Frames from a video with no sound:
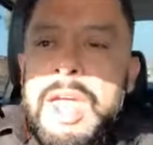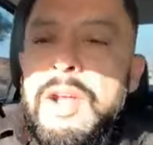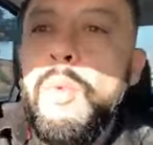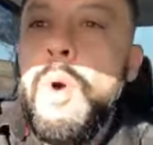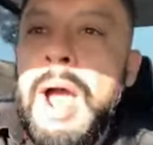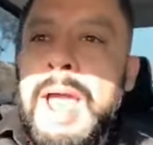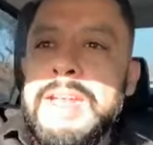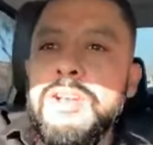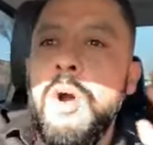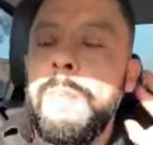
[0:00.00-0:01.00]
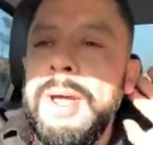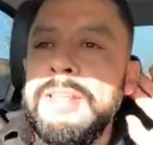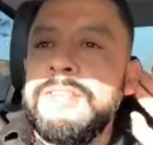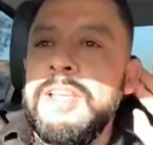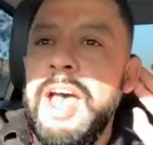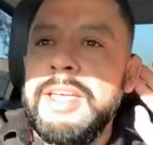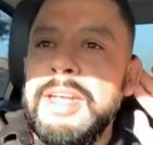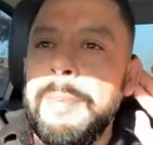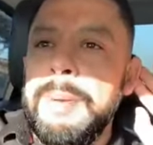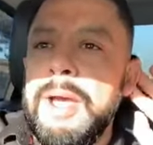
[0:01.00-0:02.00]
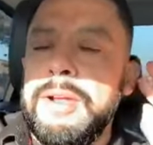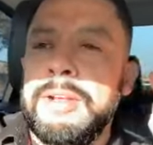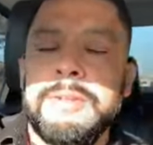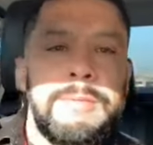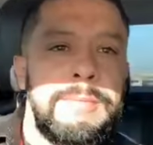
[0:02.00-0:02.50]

And why nobody's talking about it?